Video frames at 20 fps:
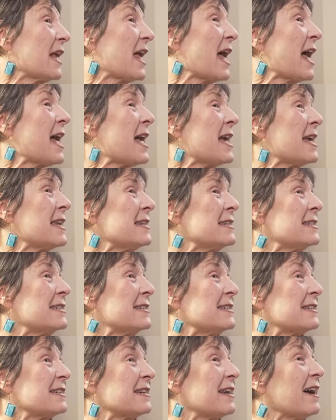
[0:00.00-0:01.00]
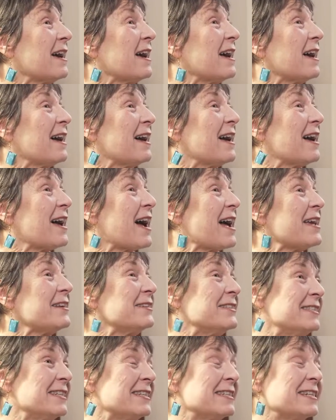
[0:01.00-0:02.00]
And I
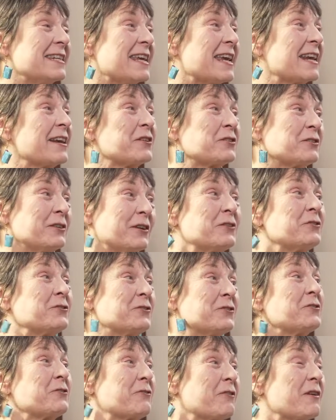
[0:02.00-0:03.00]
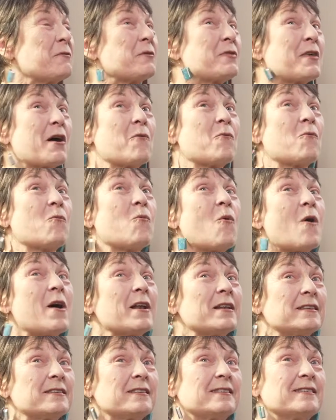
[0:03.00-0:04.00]
did an English literature degree without
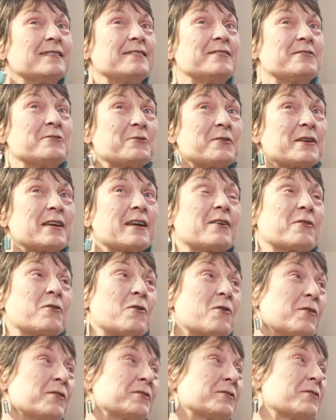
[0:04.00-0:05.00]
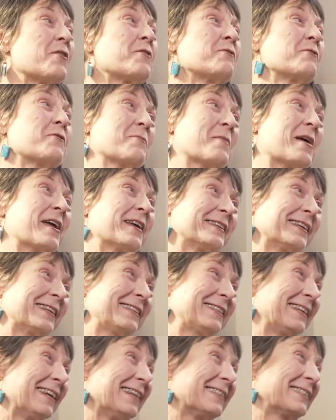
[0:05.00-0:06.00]
once doing a course on
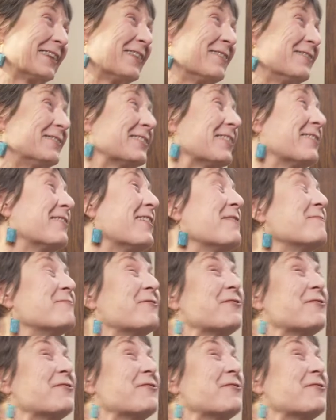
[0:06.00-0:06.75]
Romanticism, so I'm